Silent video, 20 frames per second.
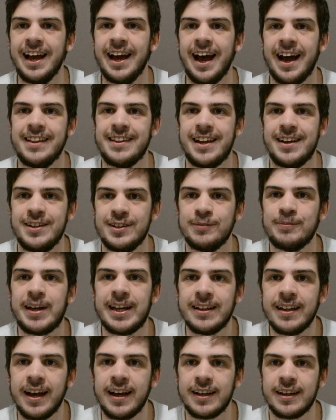and then you'll be
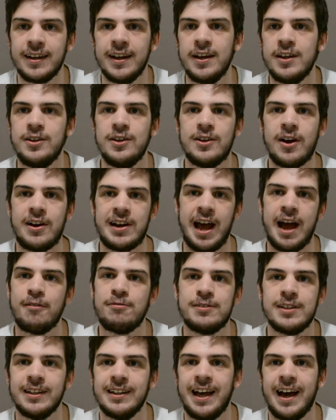like, you don't have
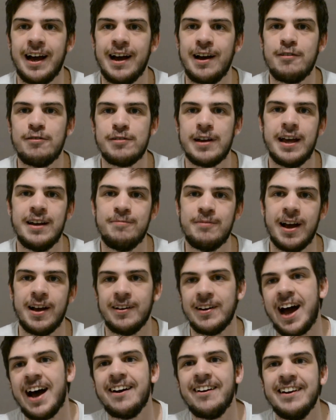to laugh, and
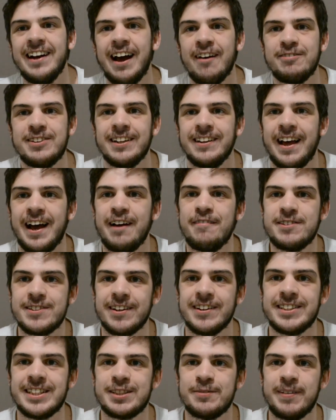I don't have to laugh, so
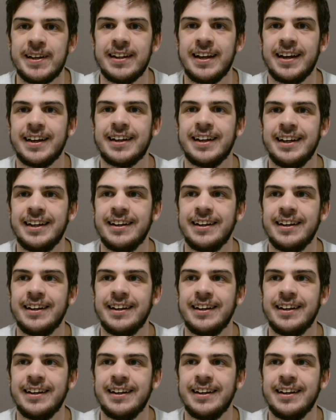I'll just be like,